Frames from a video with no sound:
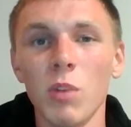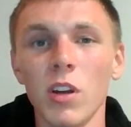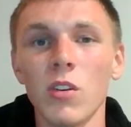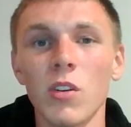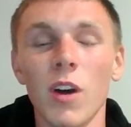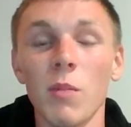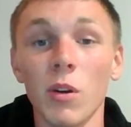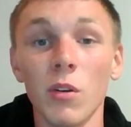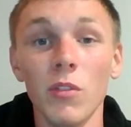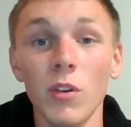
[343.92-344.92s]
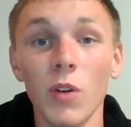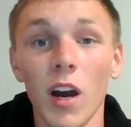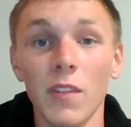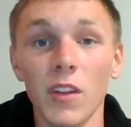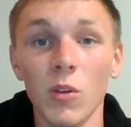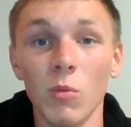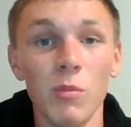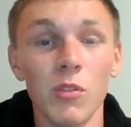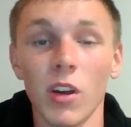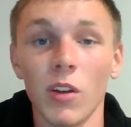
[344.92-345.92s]
But you can find my review on the
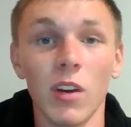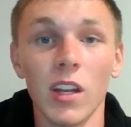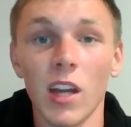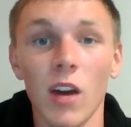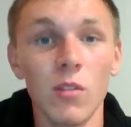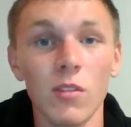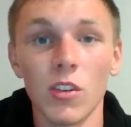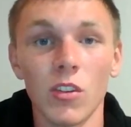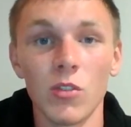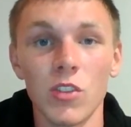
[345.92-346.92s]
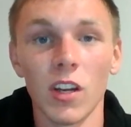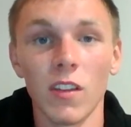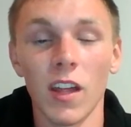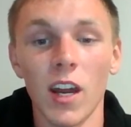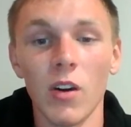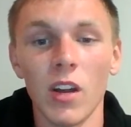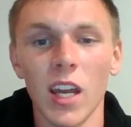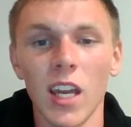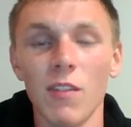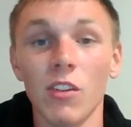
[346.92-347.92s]
website right now. Just go check that out. And
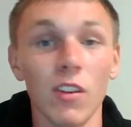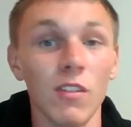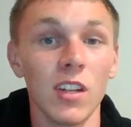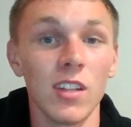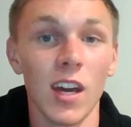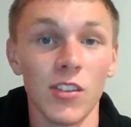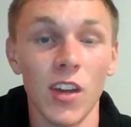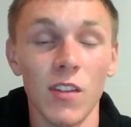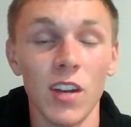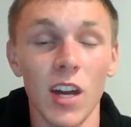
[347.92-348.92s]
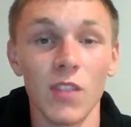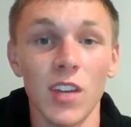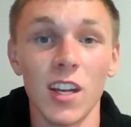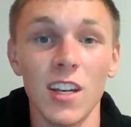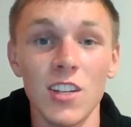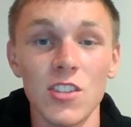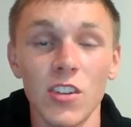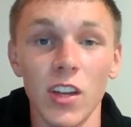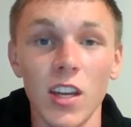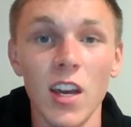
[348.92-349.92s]
I gave it a 7 out of 10
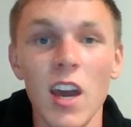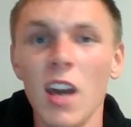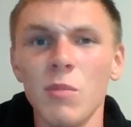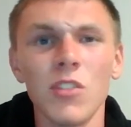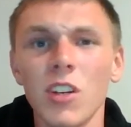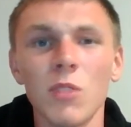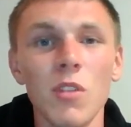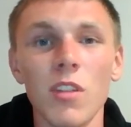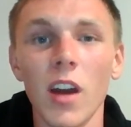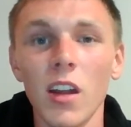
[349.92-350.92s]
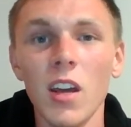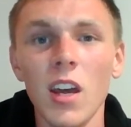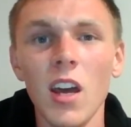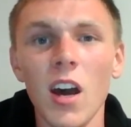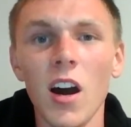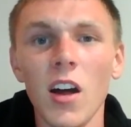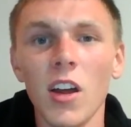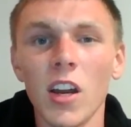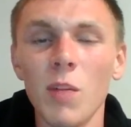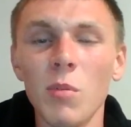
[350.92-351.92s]
initially. I'm going to stick with that.
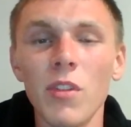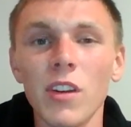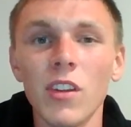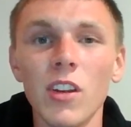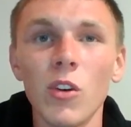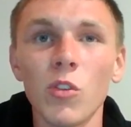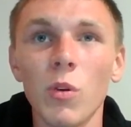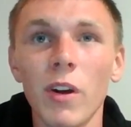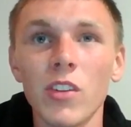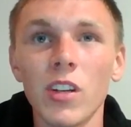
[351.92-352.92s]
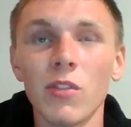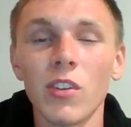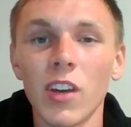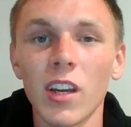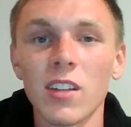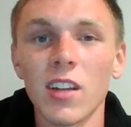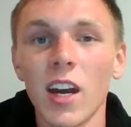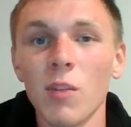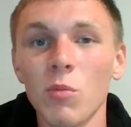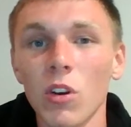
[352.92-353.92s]
A couple of things I noticed while watching it for a second
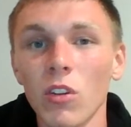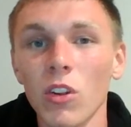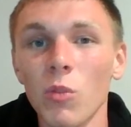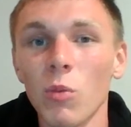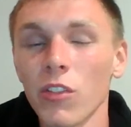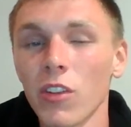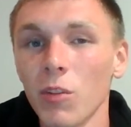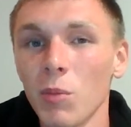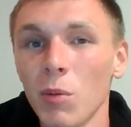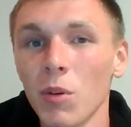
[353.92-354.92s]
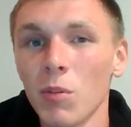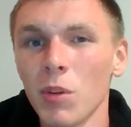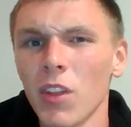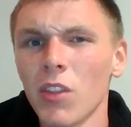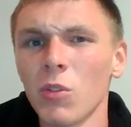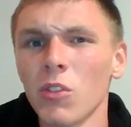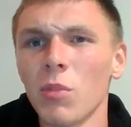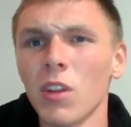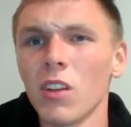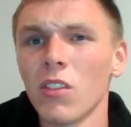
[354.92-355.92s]
time were a little worse than I remember, but then there were
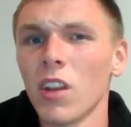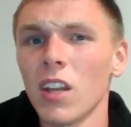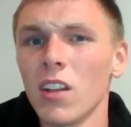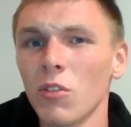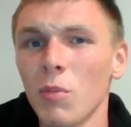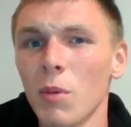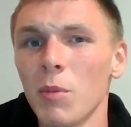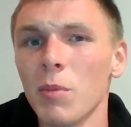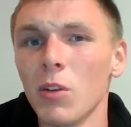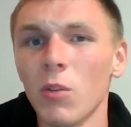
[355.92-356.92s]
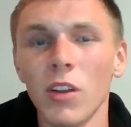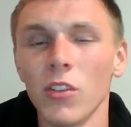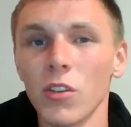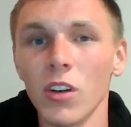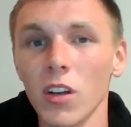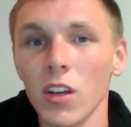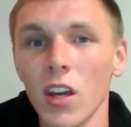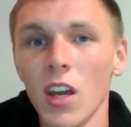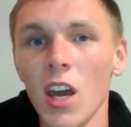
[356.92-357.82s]
some things that I didn't remember being quite so good.